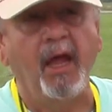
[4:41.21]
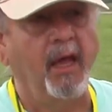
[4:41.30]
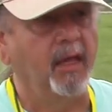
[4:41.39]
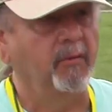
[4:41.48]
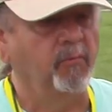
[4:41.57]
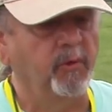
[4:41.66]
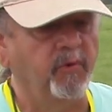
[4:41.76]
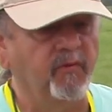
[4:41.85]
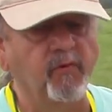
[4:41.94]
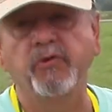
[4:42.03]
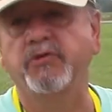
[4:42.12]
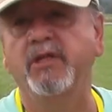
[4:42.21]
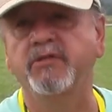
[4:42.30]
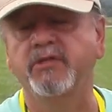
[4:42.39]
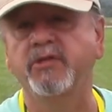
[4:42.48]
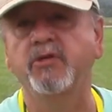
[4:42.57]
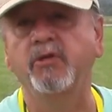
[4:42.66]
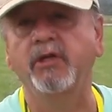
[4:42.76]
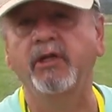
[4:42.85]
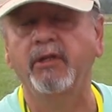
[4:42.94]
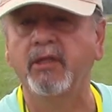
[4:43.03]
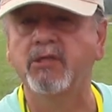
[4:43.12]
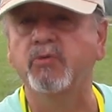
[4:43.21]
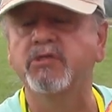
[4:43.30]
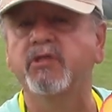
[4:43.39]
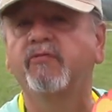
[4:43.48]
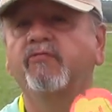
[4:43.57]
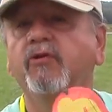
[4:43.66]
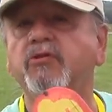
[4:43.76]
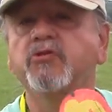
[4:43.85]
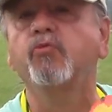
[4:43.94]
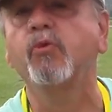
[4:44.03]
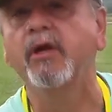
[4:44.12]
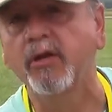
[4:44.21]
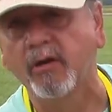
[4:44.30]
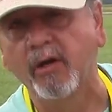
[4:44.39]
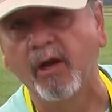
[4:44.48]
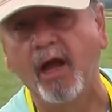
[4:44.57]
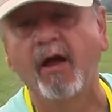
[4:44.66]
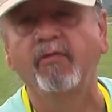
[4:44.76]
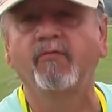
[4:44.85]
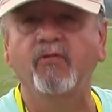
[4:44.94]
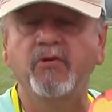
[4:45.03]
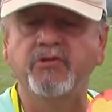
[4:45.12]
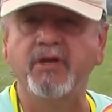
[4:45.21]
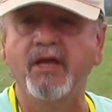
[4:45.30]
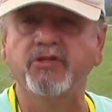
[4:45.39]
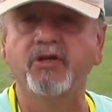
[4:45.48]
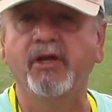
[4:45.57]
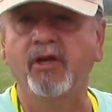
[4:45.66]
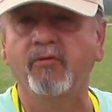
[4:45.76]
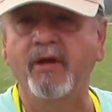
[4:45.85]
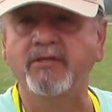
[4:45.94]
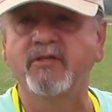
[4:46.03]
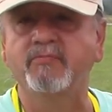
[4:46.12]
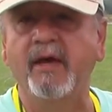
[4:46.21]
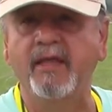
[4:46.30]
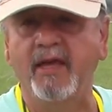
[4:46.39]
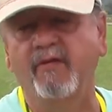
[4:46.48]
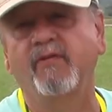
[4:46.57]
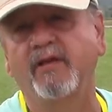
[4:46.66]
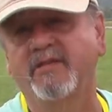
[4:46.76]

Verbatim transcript: And when we first instituted it, this was the first winner of the first National Air Races by the F A